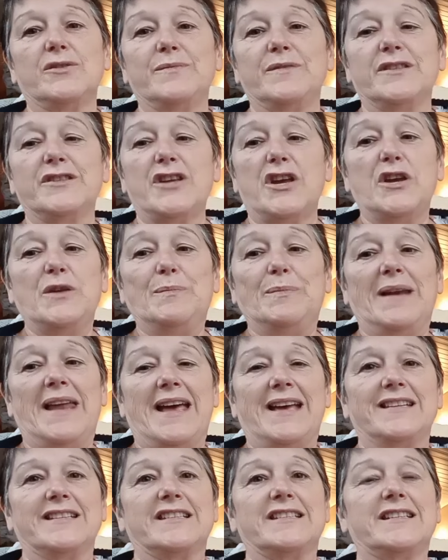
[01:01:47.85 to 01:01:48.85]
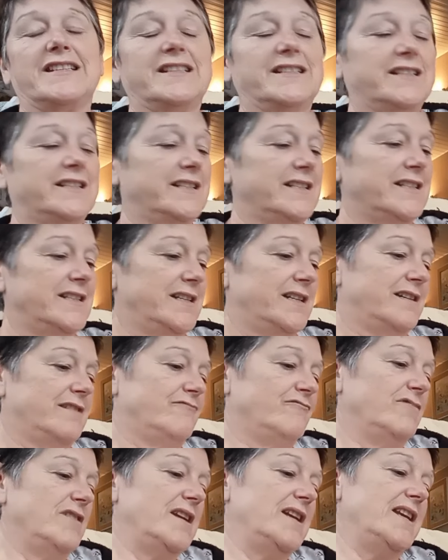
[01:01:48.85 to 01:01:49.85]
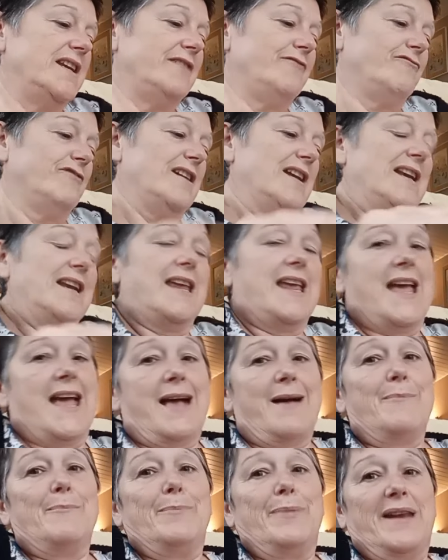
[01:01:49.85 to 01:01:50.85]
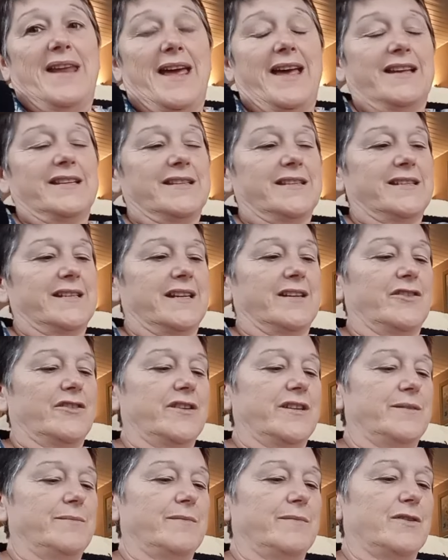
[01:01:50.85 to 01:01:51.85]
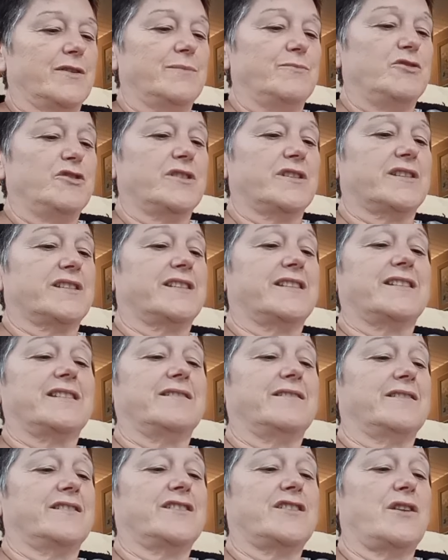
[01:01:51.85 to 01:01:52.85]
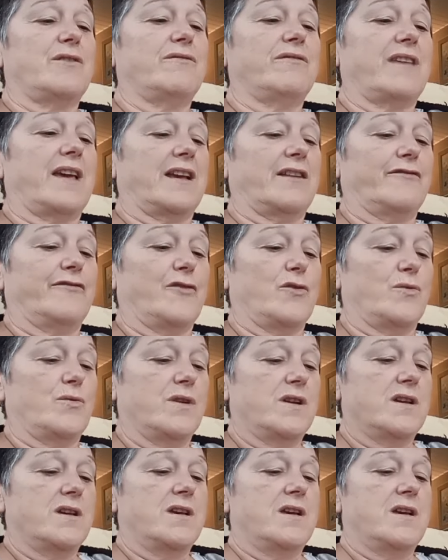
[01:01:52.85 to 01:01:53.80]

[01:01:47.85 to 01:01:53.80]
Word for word: I'm so blessed. Really, really am blessed, and I I'm just so thankful.